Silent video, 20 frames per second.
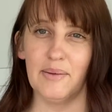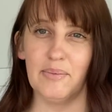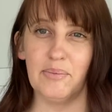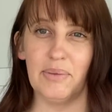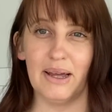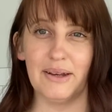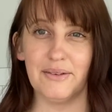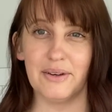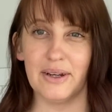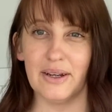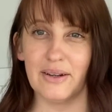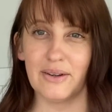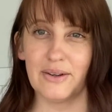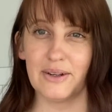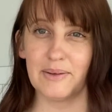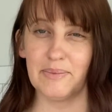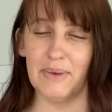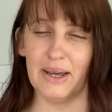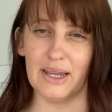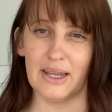budget
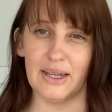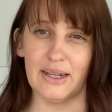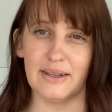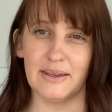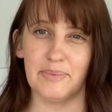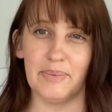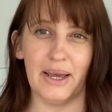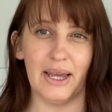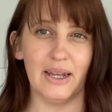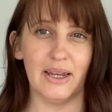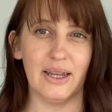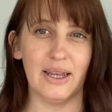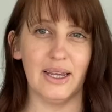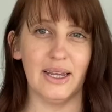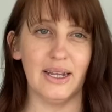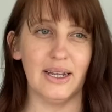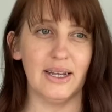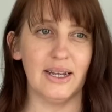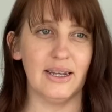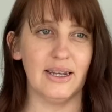because Mike gets paid again